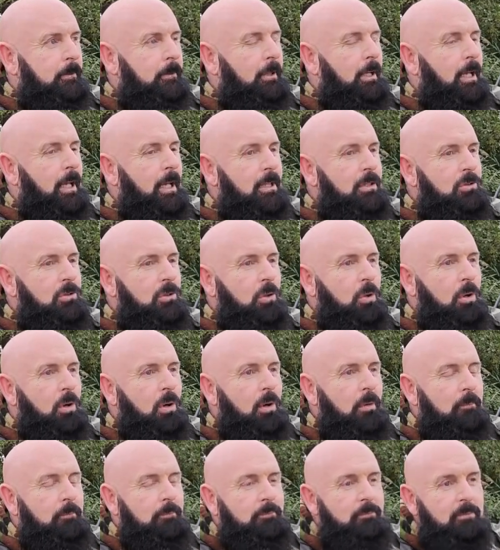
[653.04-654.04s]
Yeah,
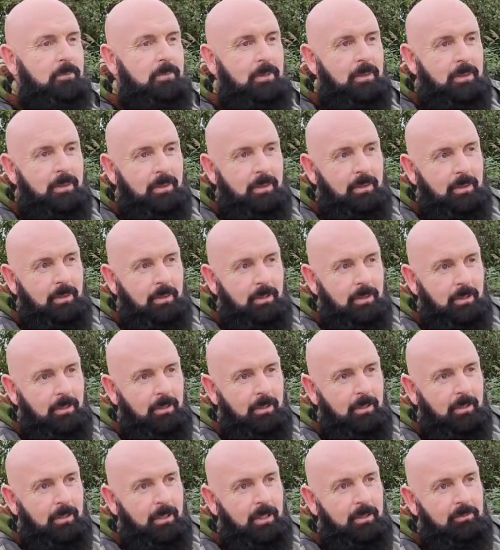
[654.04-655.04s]
so
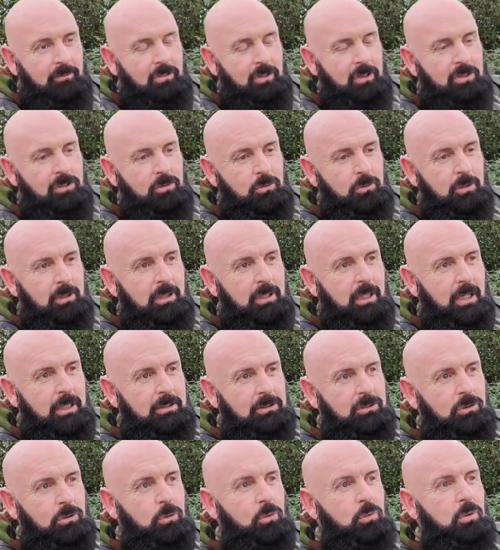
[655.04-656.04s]
I've just
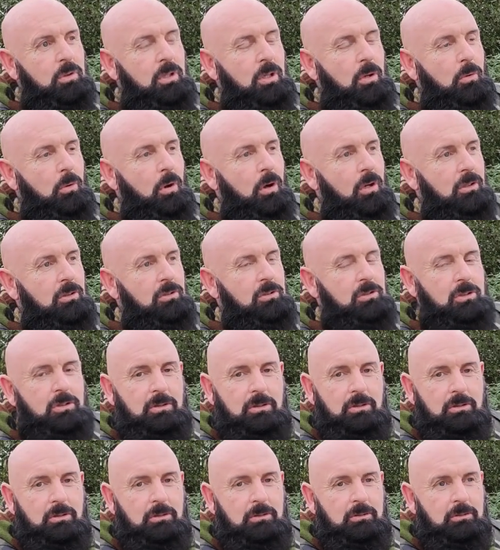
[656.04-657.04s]
recast 2 of the rods
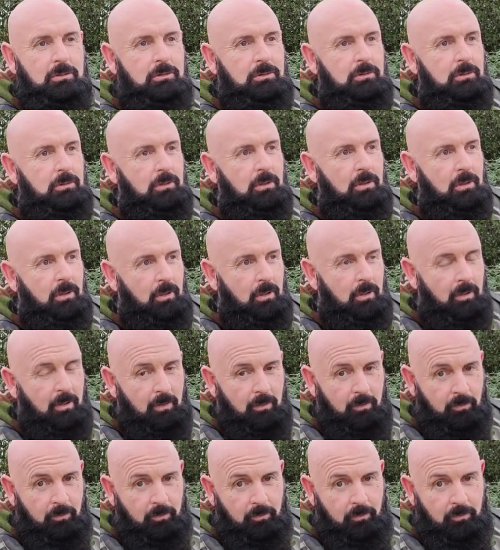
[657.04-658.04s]

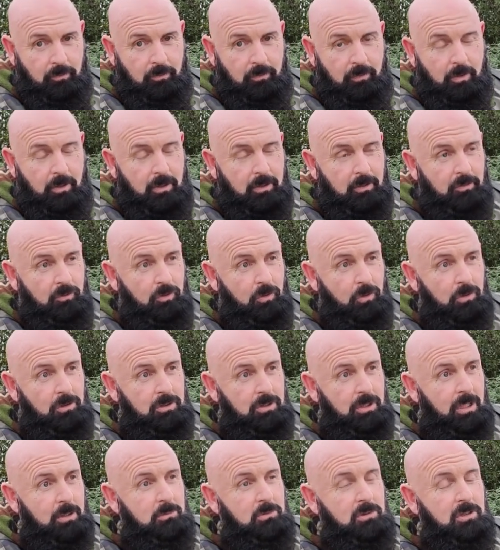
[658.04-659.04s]
for the
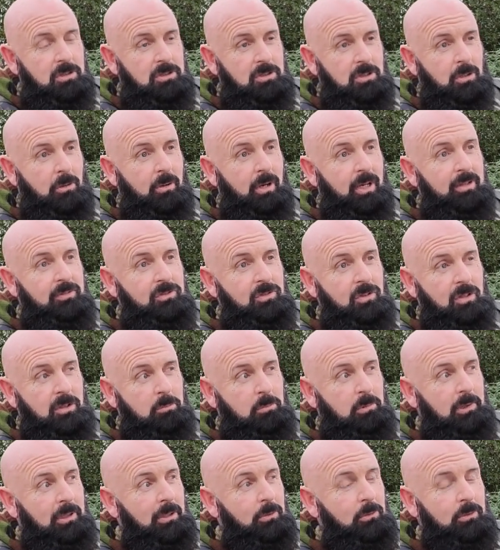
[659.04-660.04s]
first time since I arrived, so they've
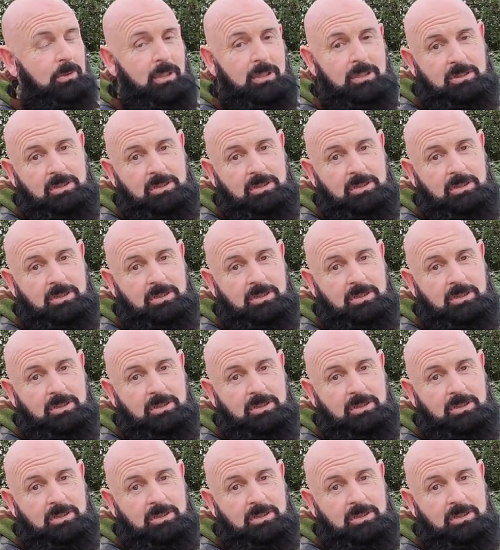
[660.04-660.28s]
been out there